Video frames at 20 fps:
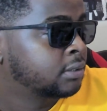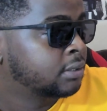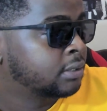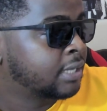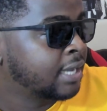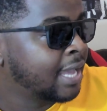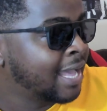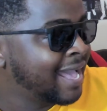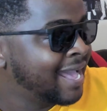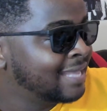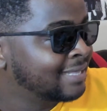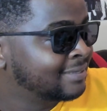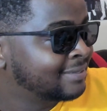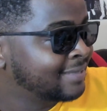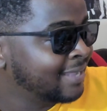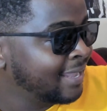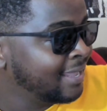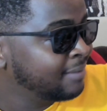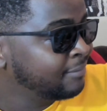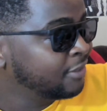god
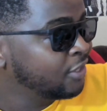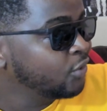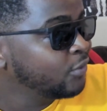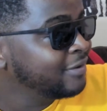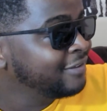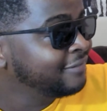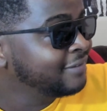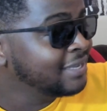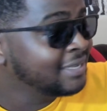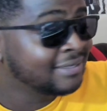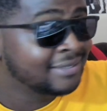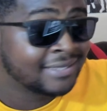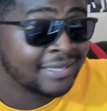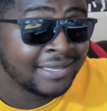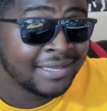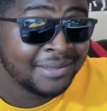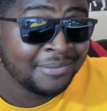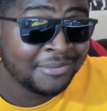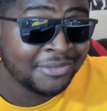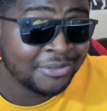damn, Louis V.
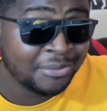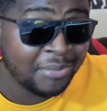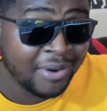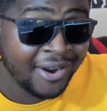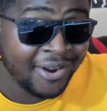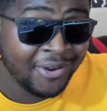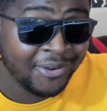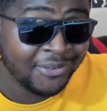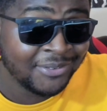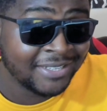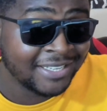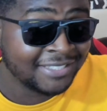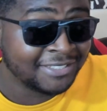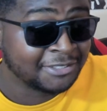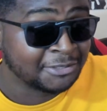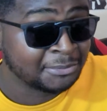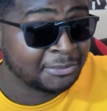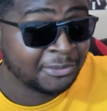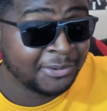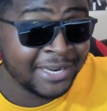Tims, bro? That's
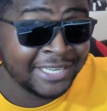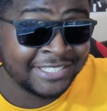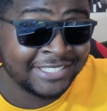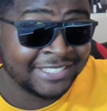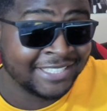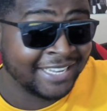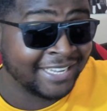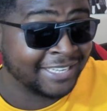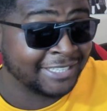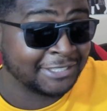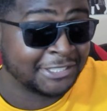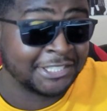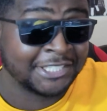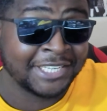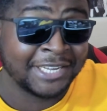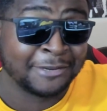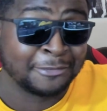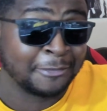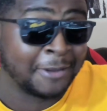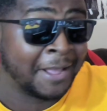some rich nigga
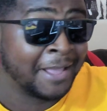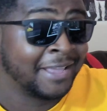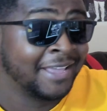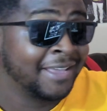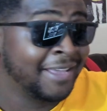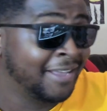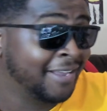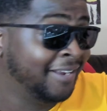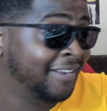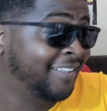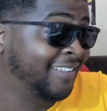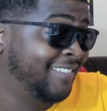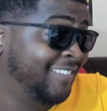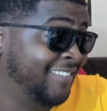shit right here.